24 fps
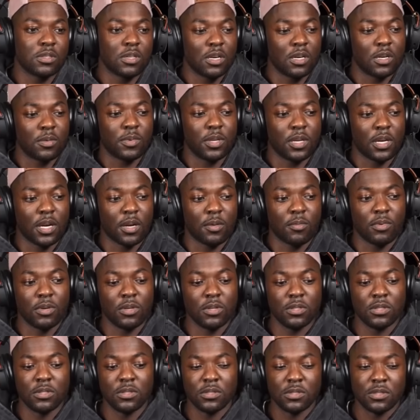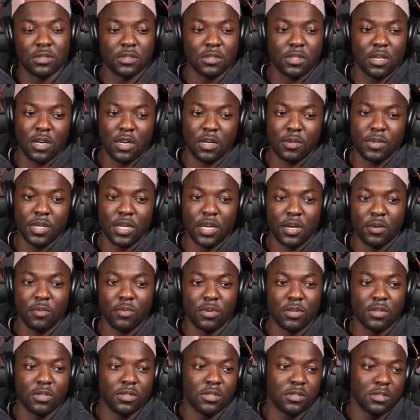Calm crazy. down, bro. Calm down,
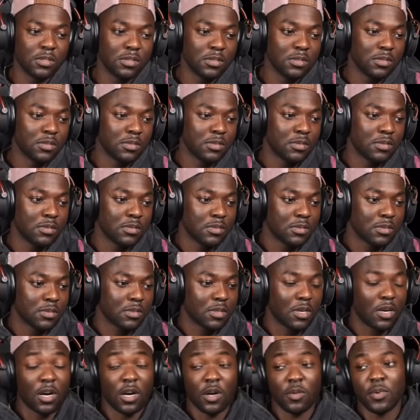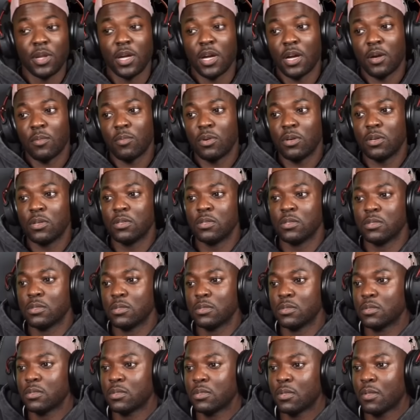bro. all right. Calm down, bro.
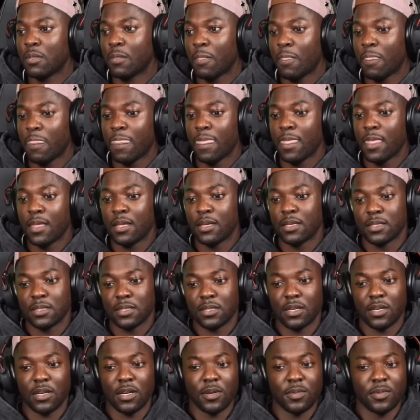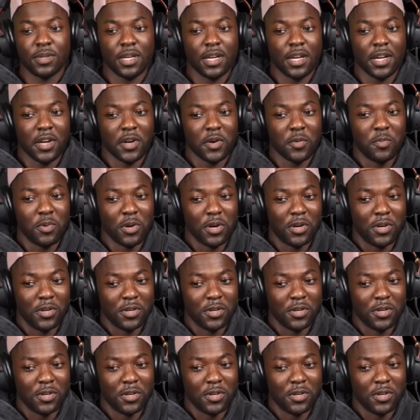Calm down, bro.